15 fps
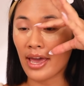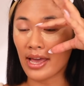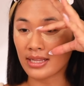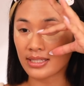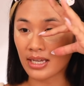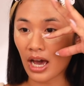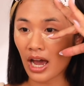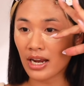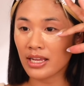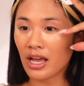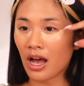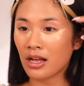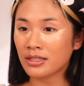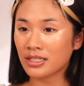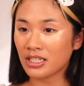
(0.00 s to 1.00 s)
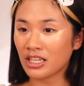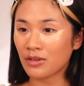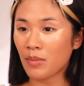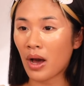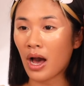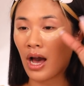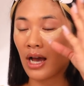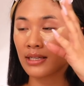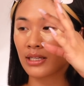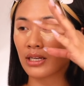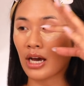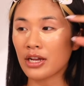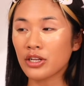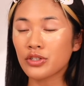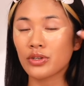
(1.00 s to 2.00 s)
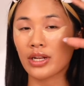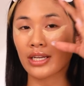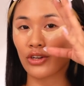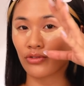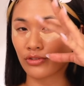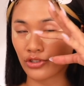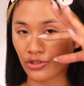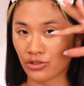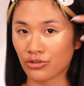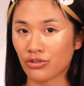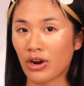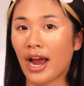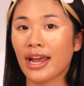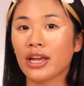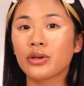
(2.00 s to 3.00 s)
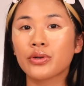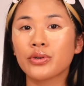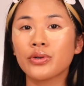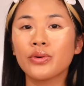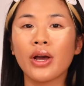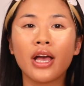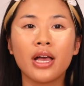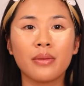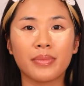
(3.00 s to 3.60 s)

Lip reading: entirely underneath my eyes and kind of do like a triangle,